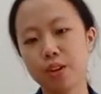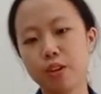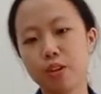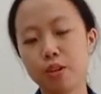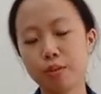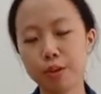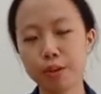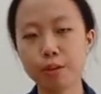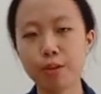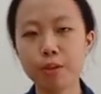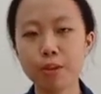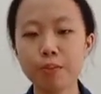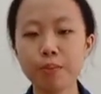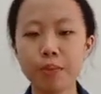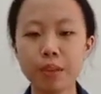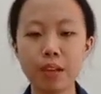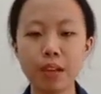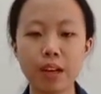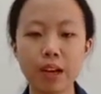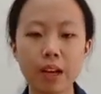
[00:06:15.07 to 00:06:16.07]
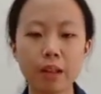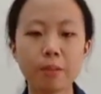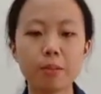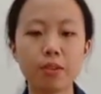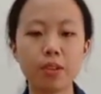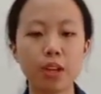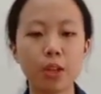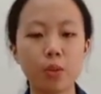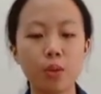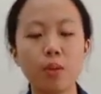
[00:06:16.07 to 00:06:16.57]
Kurikulum Tingkat
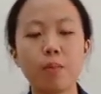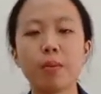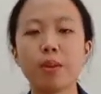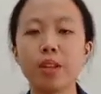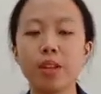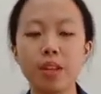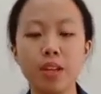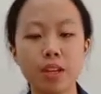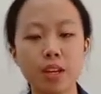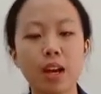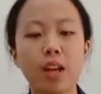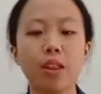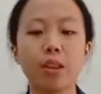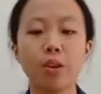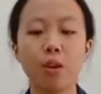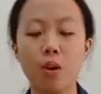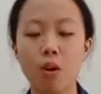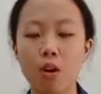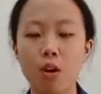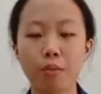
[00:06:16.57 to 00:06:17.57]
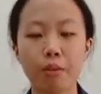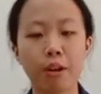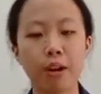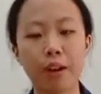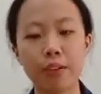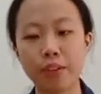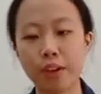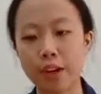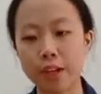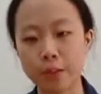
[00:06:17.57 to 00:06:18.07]
Satuan Pendidikan or
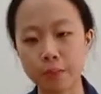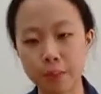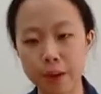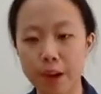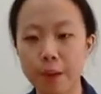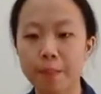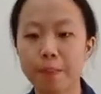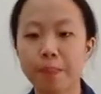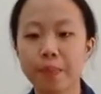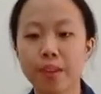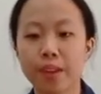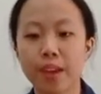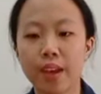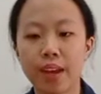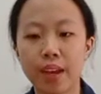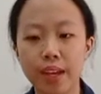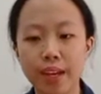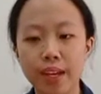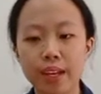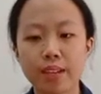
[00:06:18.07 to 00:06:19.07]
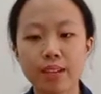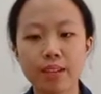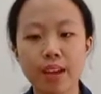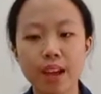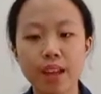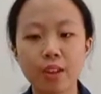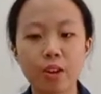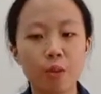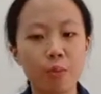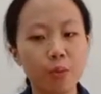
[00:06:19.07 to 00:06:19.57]
KTSP is
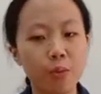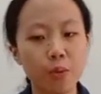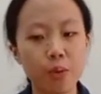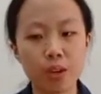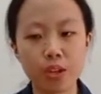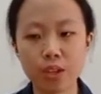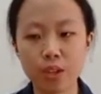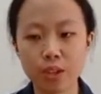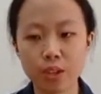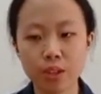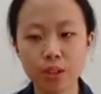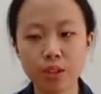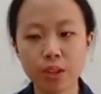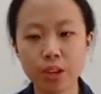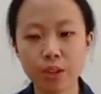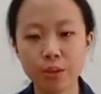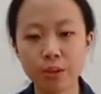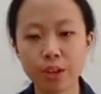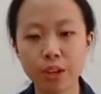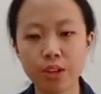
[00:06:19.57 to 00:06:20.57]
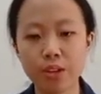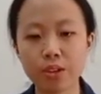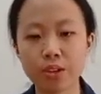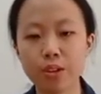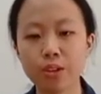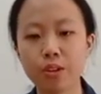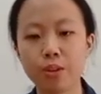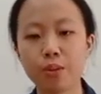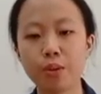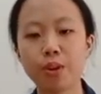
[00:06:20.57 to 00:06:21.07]
an operational
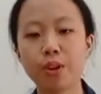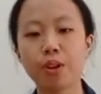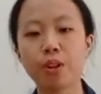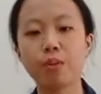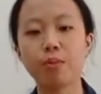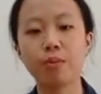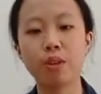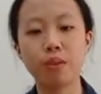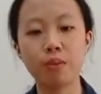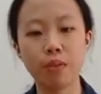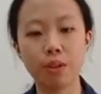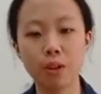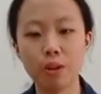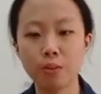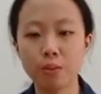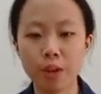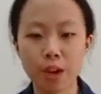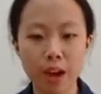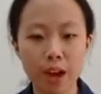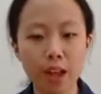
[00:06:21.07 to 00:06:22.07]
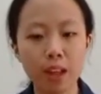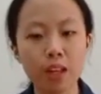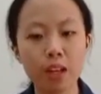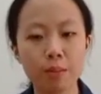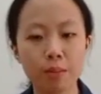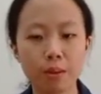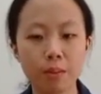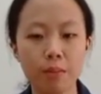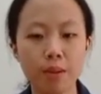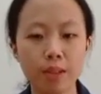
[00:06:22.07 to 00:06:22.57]
educational curriculum developed and
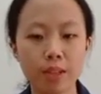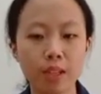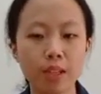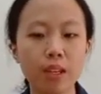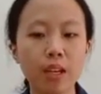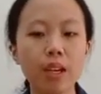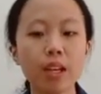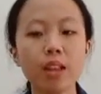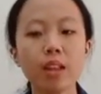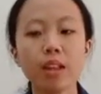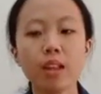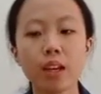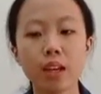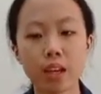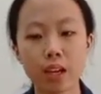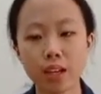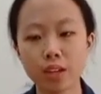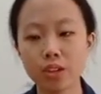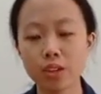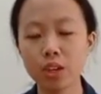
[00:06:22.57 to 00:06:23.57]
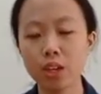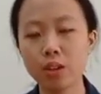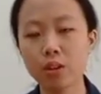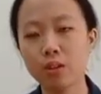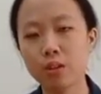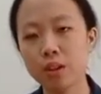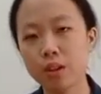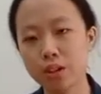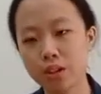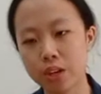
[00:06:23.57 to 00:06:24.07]
implemented in each
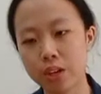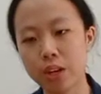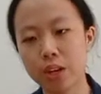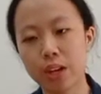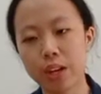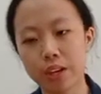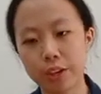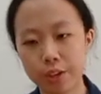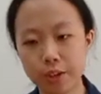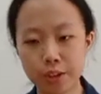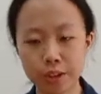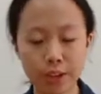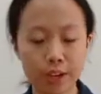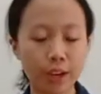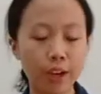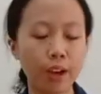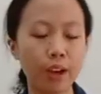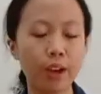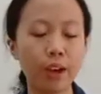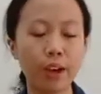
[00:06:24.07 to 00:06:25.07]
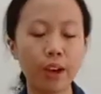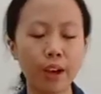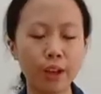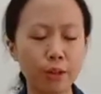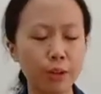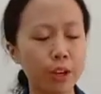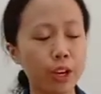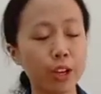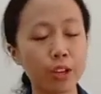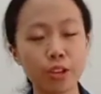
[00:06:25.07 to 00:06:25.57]
Indonesian
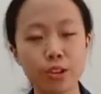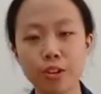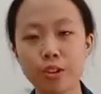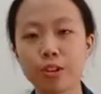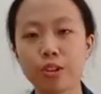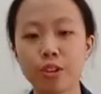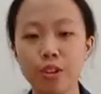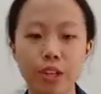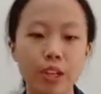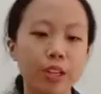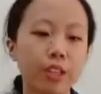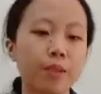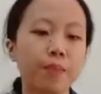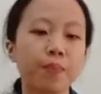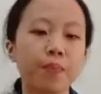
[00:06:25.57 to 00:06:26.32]
educational unit.